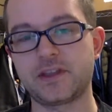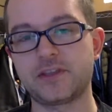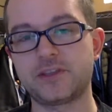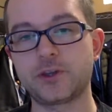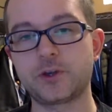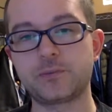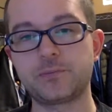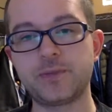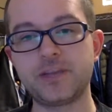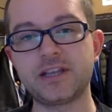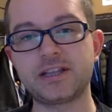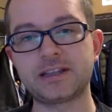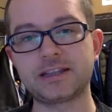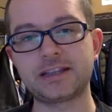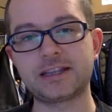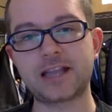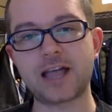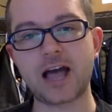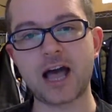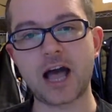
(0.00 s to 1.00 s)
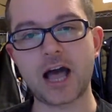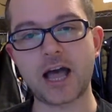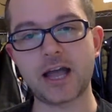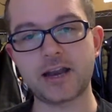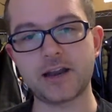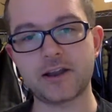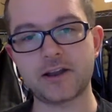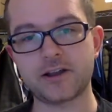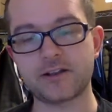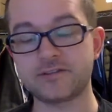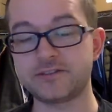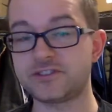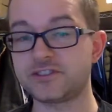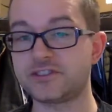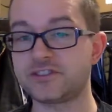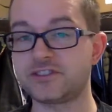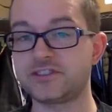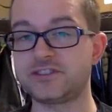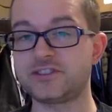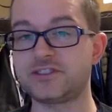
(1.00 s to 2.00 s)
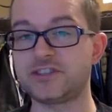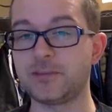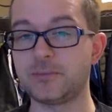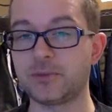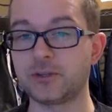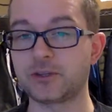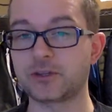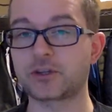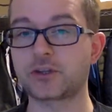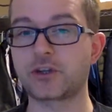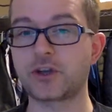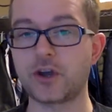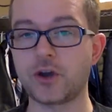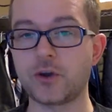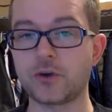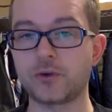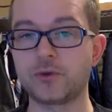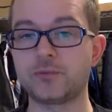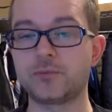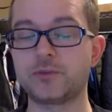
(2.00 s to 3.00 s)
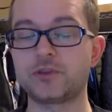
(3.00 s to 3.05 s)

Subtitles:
there'd be a lot of similar code